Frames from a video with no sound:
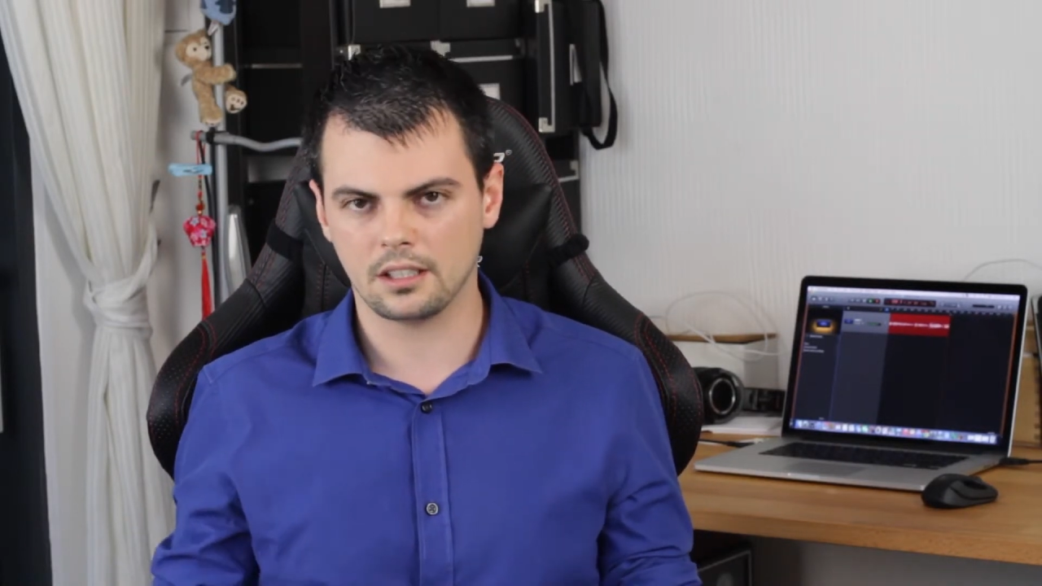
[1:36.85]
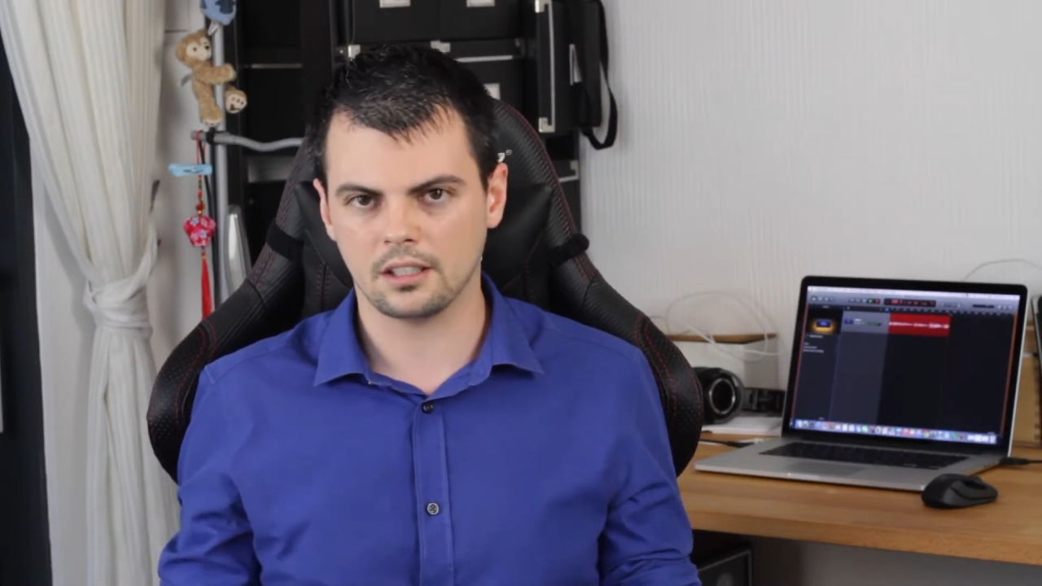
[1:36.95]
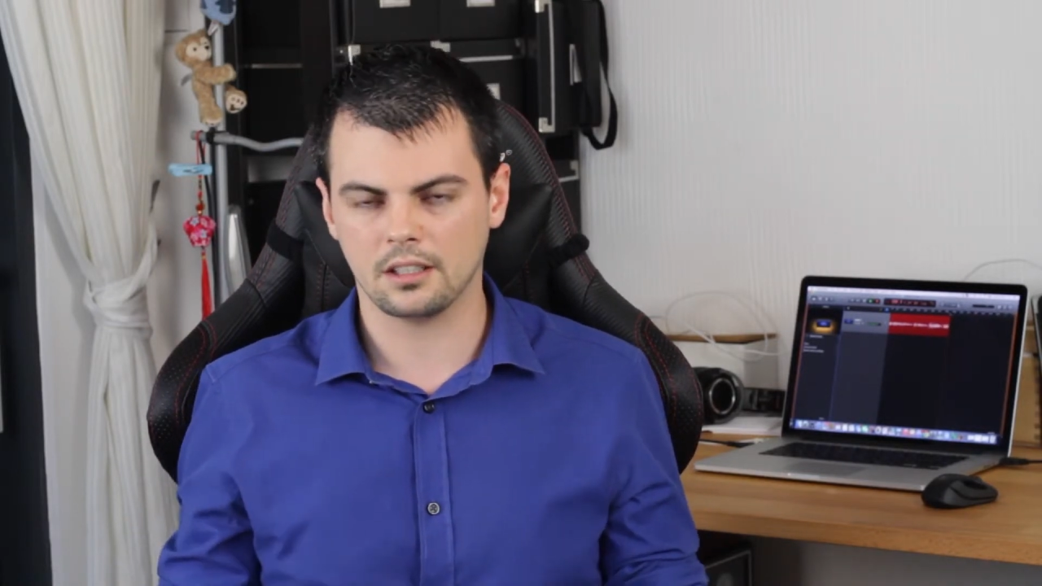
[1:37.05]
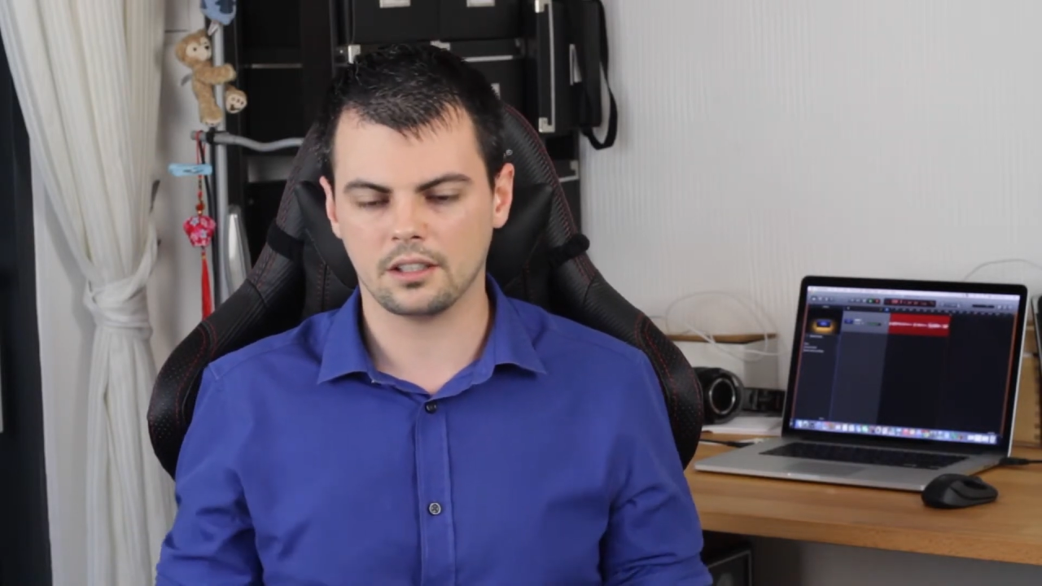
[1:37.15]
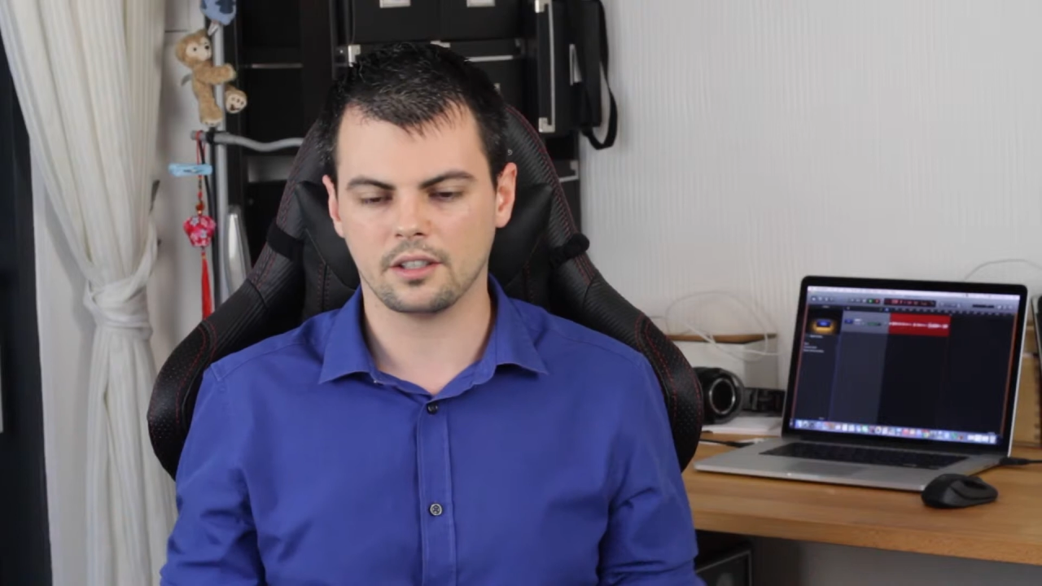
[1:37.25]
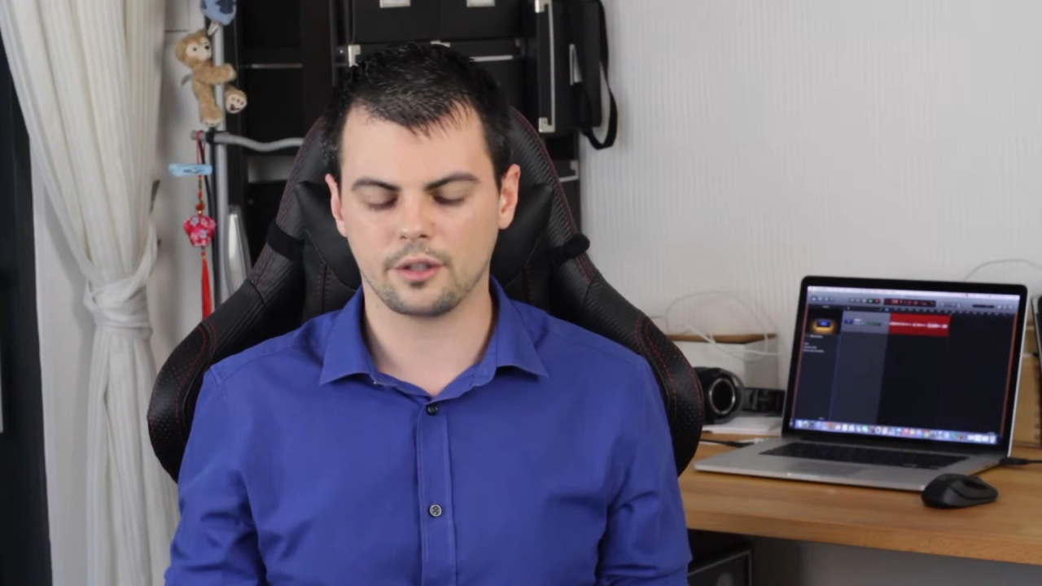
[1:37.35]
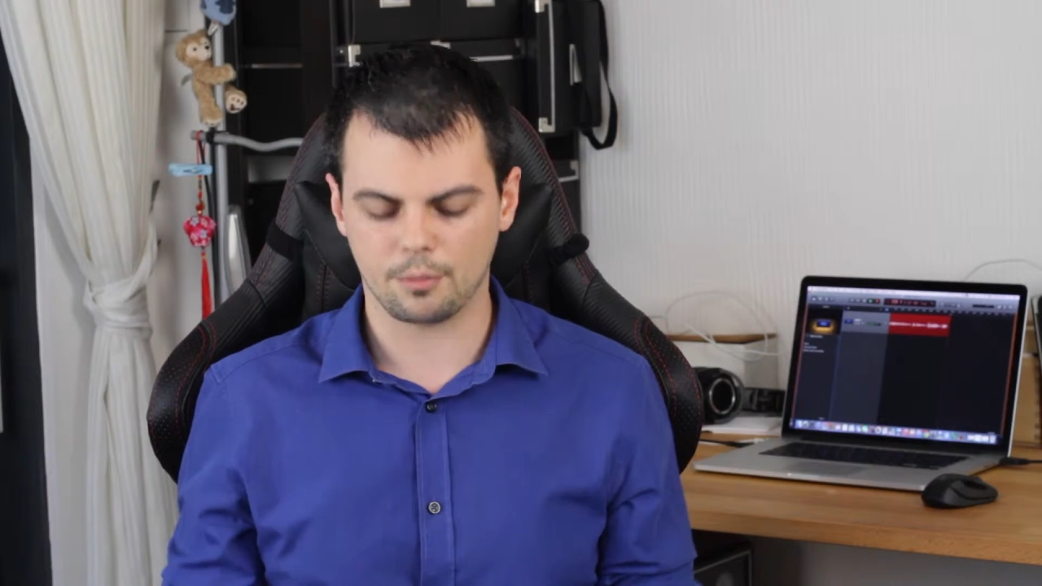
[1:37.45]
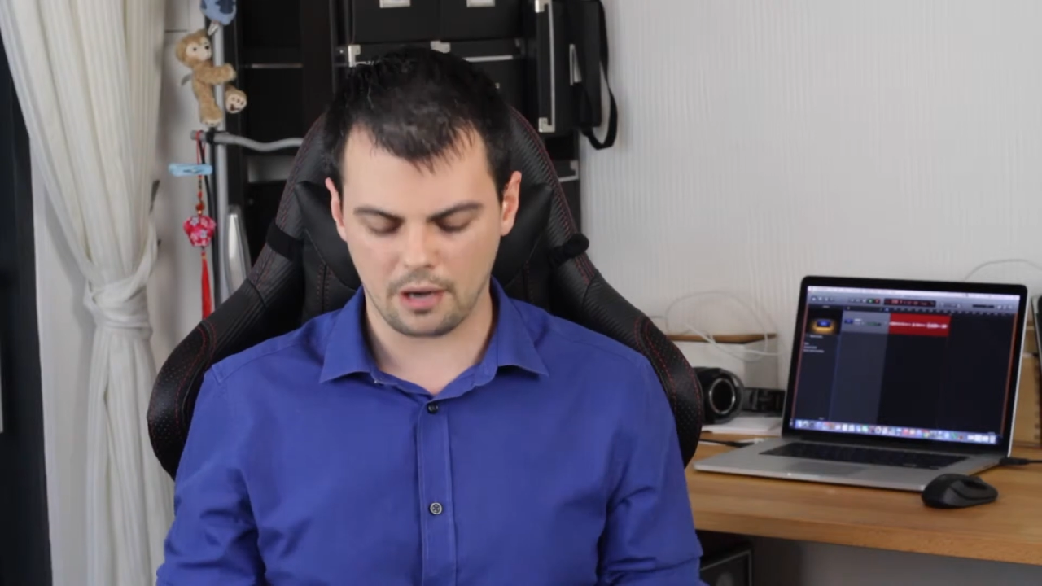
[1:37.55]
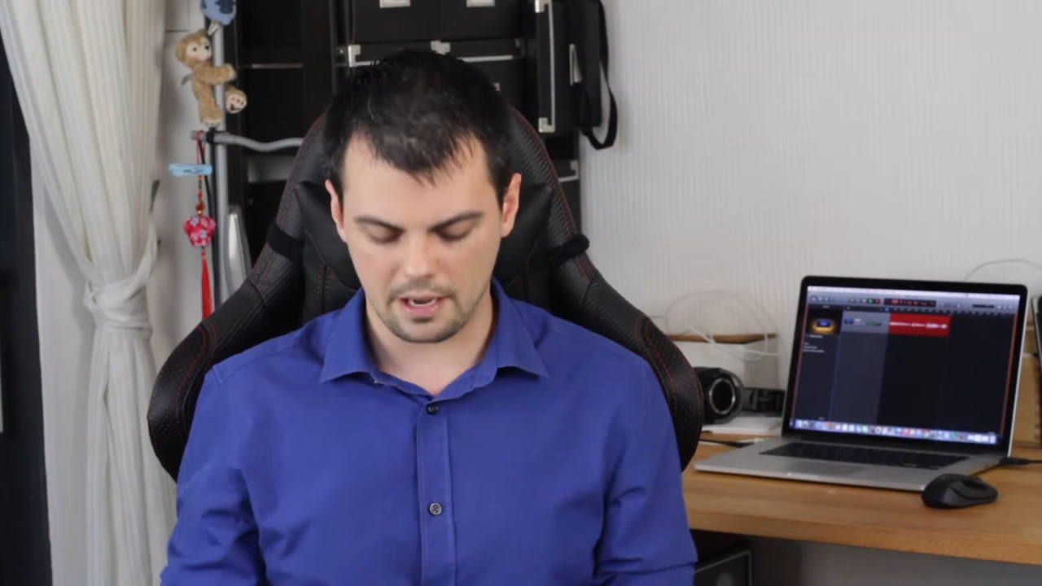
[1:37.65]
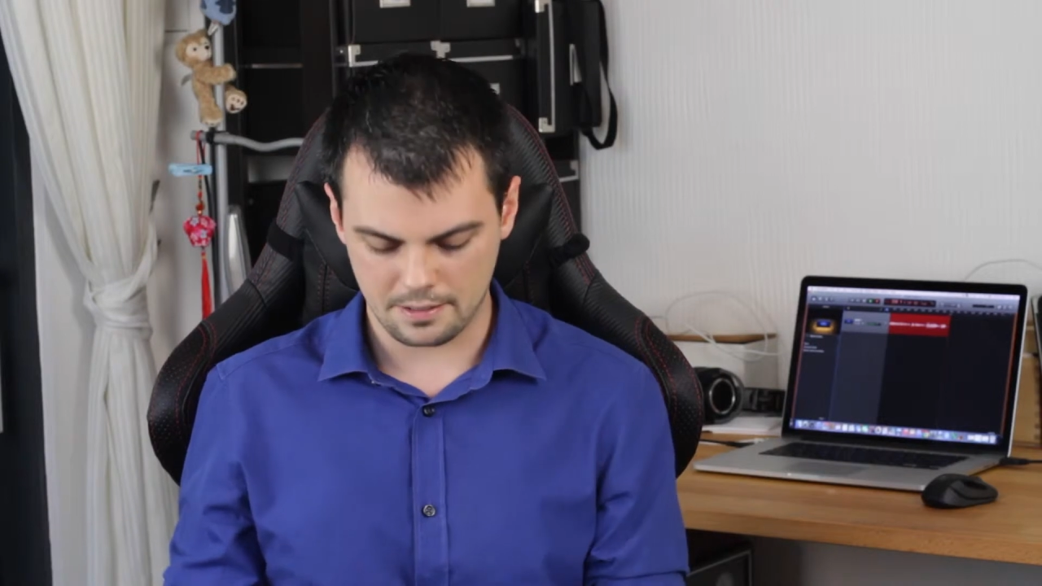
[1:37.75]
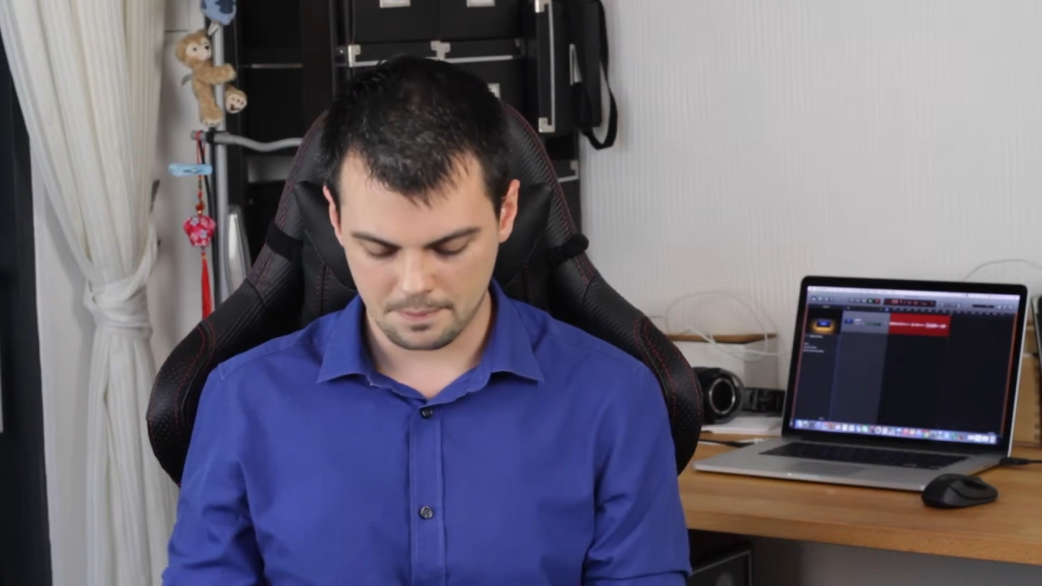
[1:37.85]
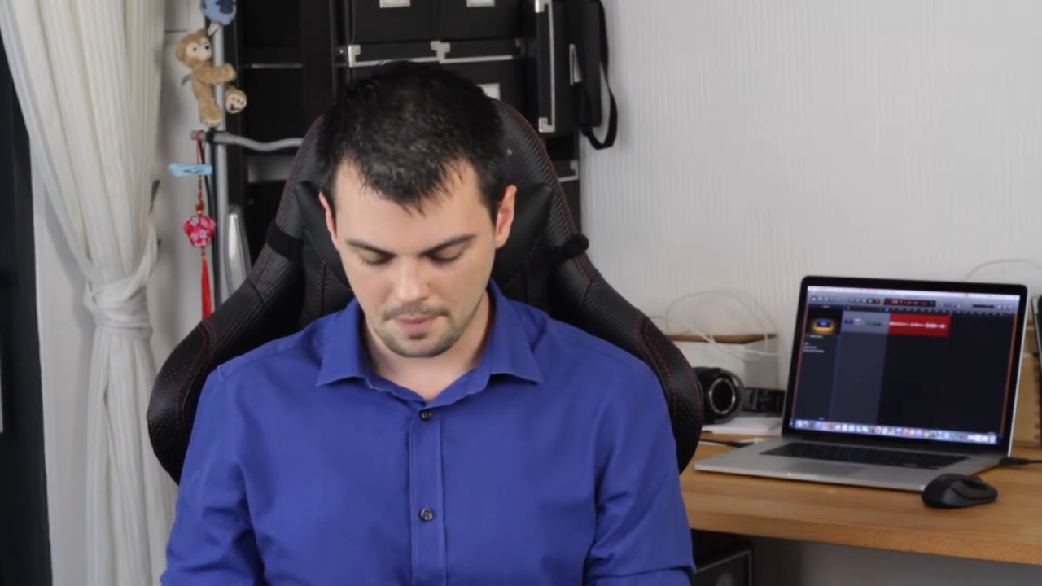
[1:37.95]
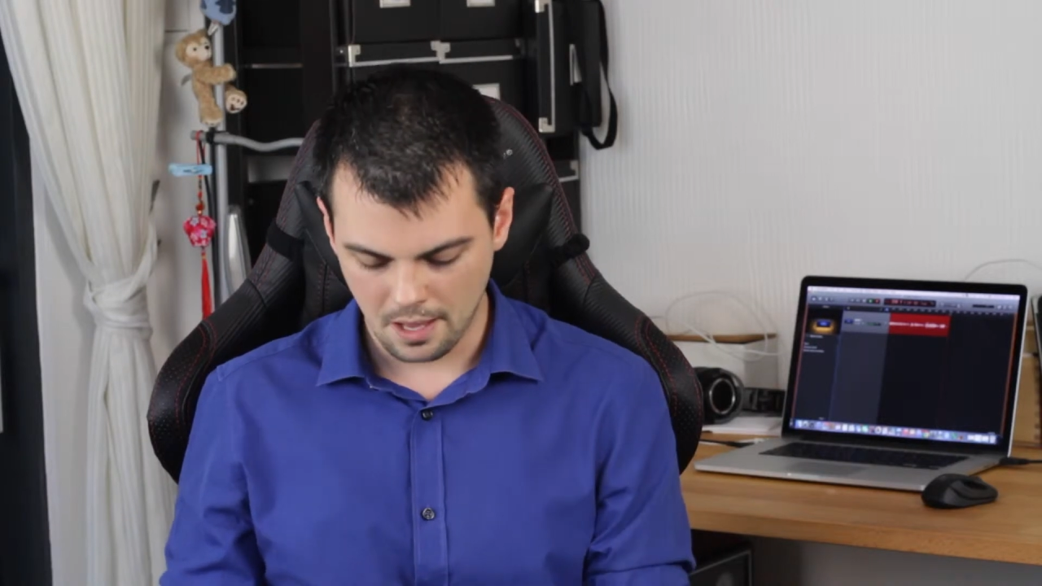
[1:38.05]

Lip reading: the price.